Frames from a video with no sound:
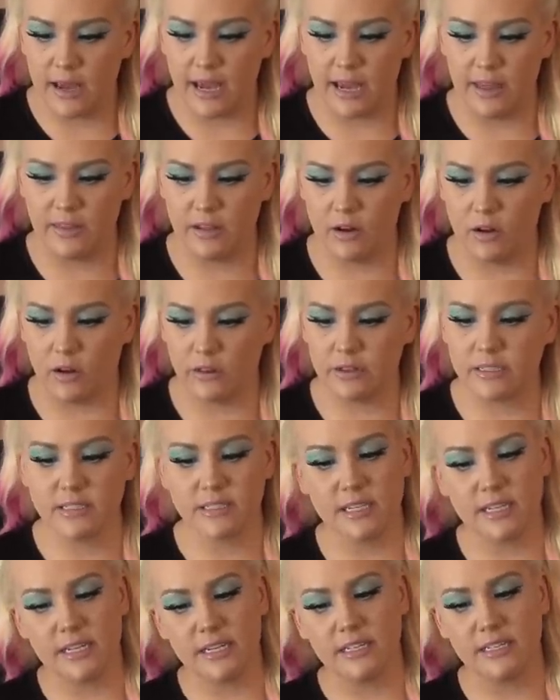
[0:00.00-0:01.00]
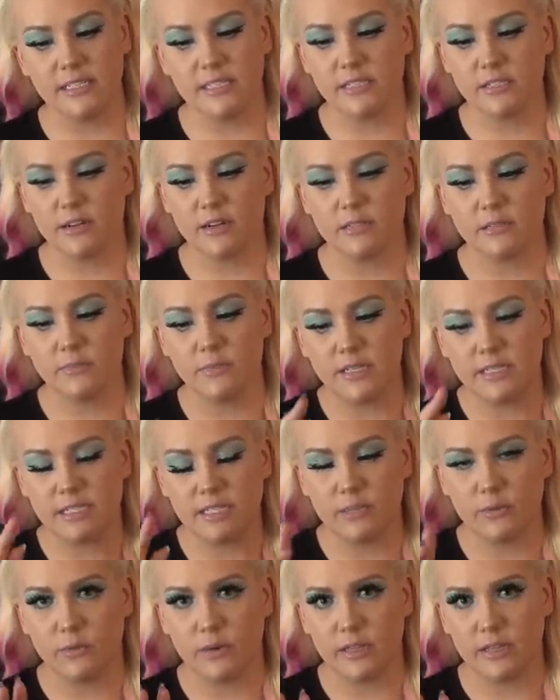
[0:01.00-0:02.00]
And then all of a sudden he starts
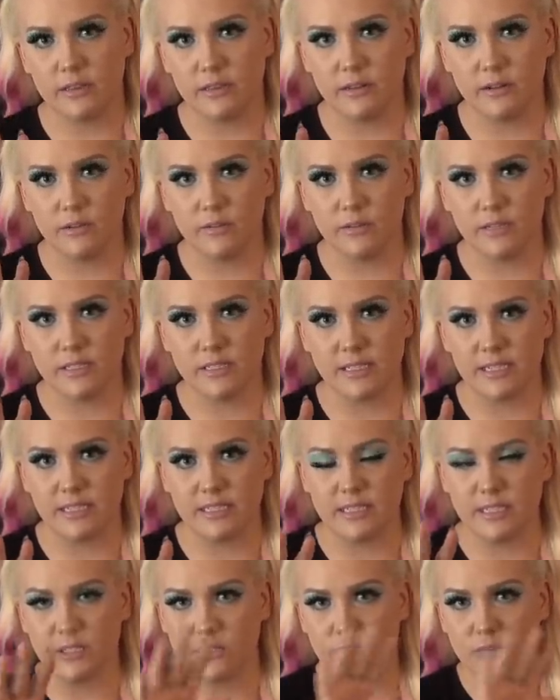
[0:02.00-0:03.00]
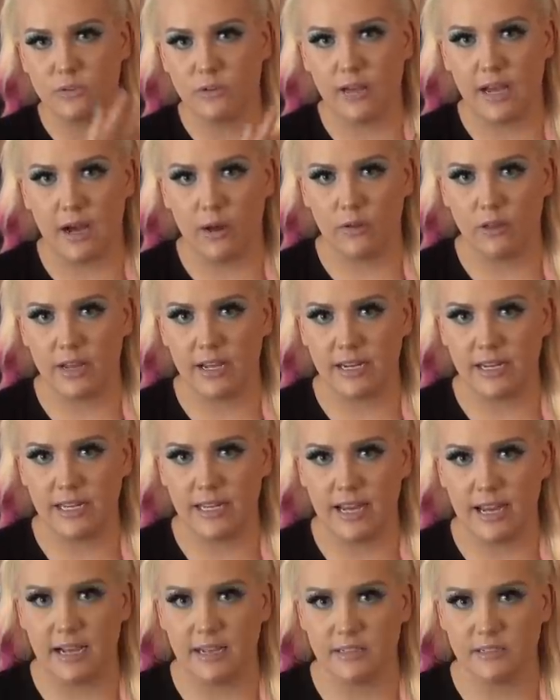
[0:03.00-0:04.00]
messing with, you know, this like digital outline
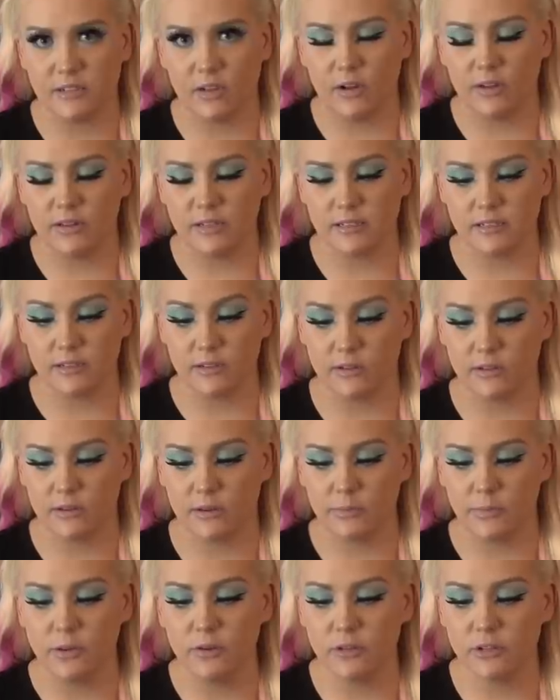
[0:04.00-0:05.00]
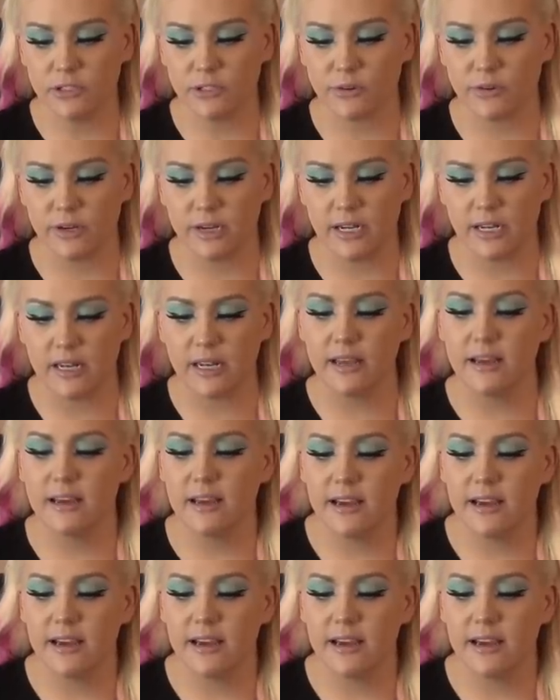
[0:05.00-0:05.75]
he has on this little computer screen,